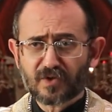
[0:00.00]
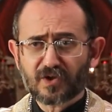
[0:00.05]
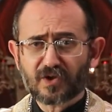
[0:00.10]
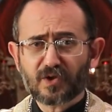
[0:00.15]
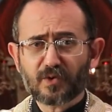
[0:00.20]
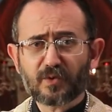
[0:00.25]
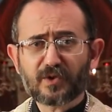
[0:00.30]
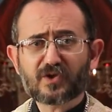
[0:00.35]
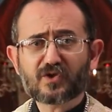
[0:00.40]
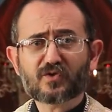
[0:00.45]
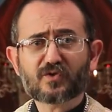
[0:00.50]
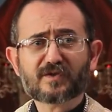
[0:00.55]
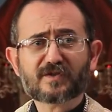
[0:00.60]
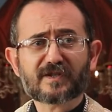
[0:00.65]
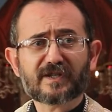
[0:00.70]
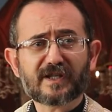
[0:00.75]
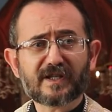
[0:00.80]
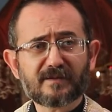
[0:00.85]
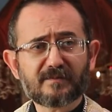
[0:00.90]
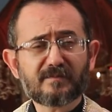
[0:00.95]
do we choose
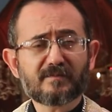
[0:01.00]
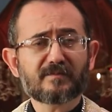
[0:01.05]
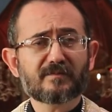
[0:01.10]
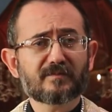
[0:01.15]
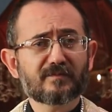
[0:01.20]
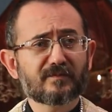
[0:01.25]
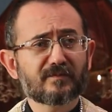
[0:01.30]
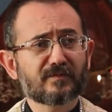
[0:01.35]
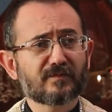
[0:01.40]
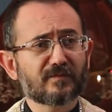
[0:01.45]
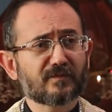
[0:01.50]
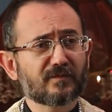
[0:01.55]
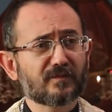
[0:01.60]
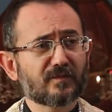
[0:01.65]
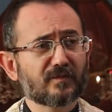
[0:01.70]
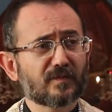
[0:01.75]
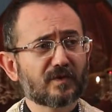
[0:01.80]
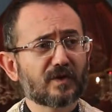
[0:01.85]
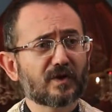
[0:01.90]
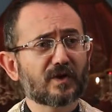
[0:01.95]
Him
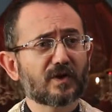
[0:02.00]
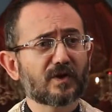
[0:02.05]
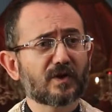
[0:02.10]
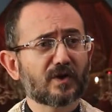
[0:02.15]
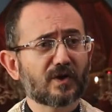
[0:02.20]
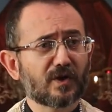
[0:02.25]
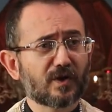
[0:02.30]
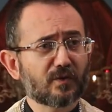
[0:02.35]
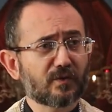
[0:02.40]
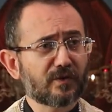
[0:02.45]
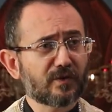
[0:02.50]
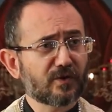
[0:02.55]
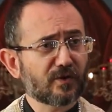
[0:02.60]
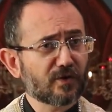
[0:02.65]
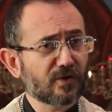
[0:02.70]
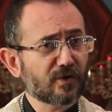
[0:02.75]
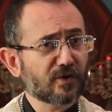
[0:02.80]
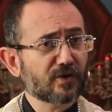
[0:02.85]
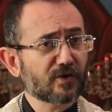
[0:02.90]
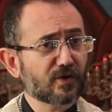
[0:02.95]

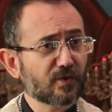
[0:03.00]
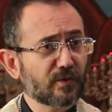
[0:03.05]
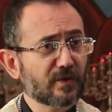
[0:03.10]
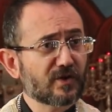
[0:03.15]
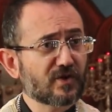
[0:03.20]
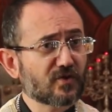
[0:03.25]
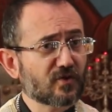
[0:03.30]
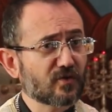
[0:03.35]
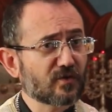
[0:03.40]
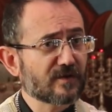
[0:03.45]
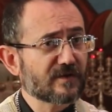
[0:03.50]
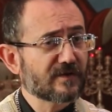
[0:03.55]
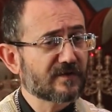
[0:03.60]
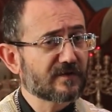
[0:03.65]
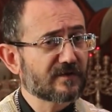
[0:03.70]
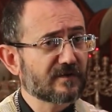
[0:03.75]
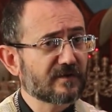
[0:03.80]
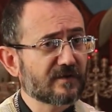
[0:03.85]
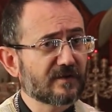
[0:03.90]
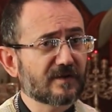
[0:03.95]
or, do we
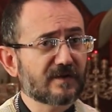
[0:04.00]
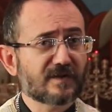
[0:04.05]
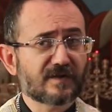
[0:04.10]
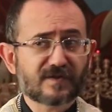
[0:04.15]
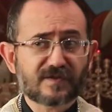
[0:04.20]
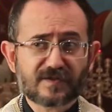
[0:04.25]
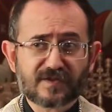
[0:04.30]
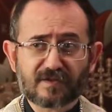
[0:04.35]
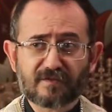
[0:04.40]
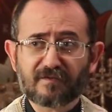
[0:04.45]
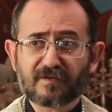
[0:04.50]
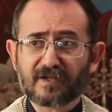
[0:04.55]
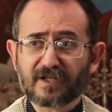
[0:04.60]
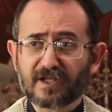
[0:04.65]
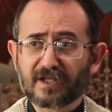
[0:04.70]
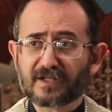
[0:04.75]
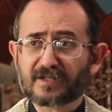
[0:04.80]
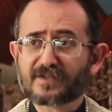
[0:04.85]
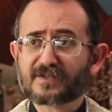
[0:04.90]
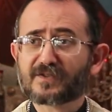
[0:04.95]
choose something
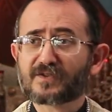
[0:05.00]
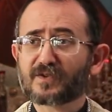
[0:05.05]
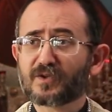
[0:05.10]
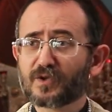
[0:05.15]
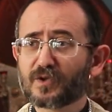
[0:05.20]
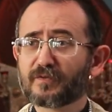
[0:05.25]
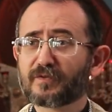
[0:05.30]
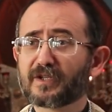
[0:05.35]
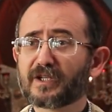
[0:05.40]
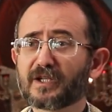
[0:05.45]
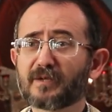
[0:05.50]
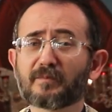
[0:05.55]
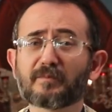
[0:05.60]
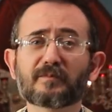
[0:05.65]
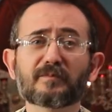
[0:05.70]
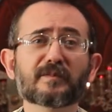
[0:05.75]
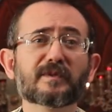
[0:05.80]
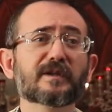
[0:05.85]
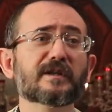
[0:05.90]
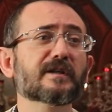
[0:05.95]
else over Him?
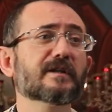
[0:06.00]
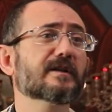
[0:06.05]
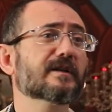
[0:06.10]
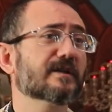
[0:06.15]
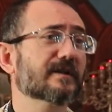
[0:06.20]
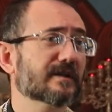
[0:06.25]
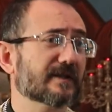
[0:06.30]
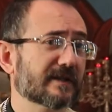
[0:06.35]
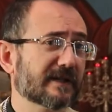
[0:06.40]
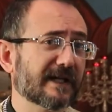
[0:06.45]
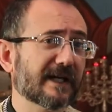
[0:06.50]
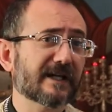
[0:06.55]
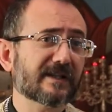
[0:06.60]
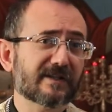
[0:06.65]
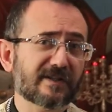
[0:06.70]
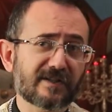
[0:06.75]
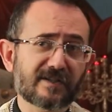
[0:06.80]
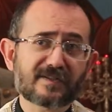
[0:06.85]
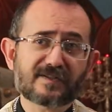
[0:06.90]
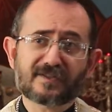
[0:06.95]

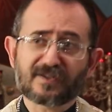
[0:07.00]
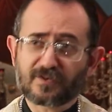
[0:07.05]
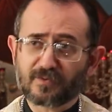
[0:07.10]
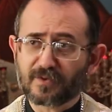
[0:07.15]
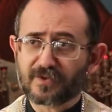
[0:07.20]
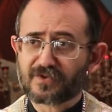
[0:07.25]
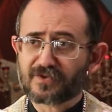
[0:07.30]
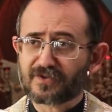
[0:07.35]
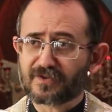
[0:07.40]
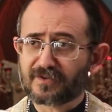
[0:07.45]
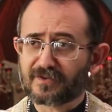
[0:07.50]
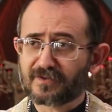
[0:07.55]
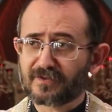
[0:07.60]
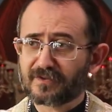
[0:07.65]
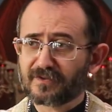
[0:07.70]
That is the question.